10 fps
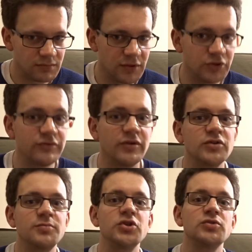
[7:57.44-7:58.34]
insofar
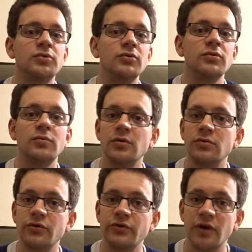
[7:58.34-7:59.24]
as possible, the
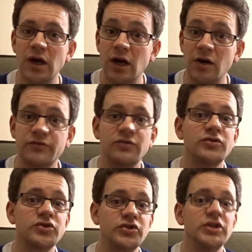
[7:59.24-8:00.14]
world after the
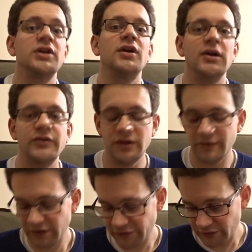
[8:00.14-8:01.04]
singularity
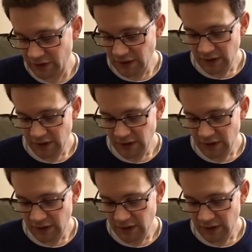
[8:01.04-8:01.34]
event.